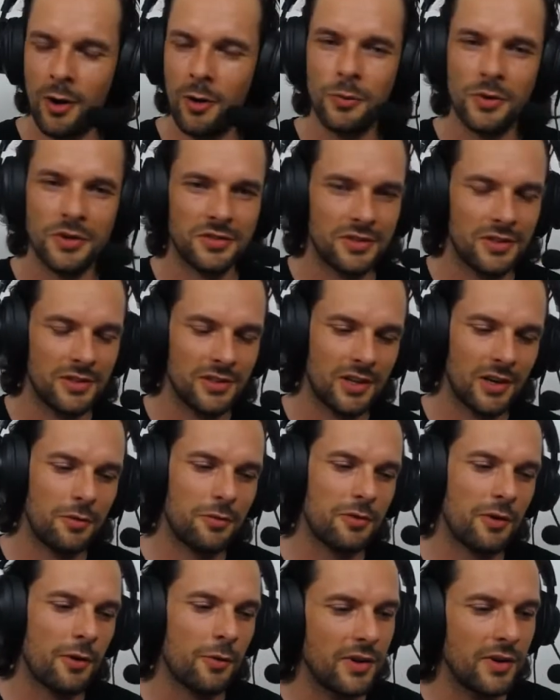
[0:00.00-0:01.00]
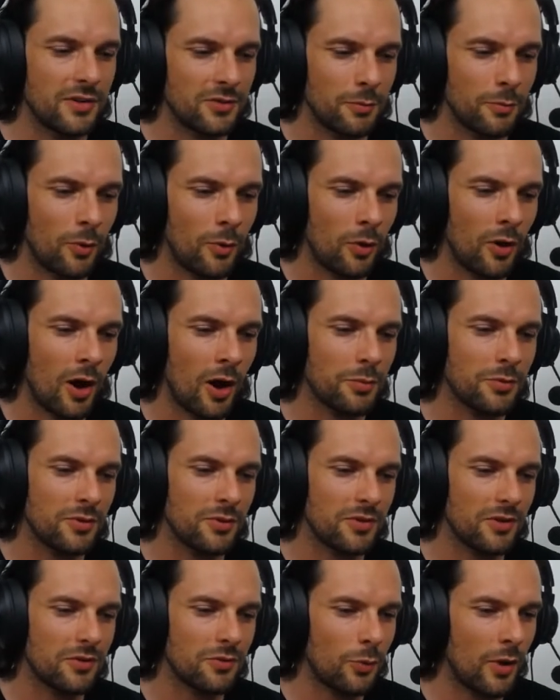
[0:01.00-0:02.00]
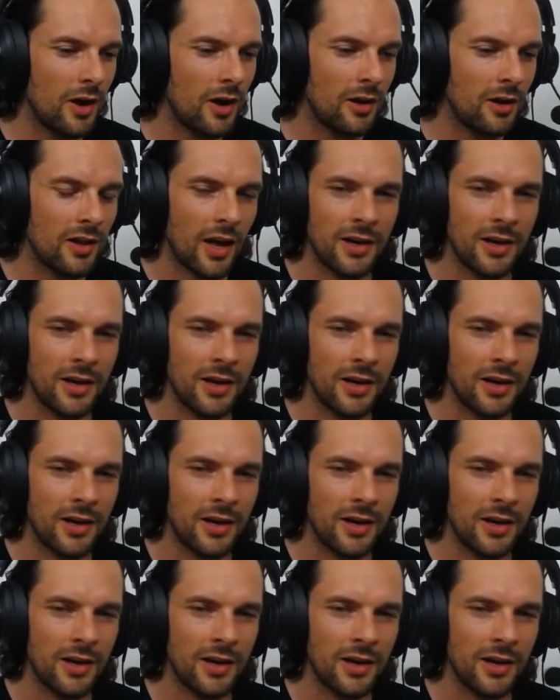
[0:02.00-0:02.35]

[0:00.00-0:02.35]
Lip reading: We're still gonna throw in some more options as well.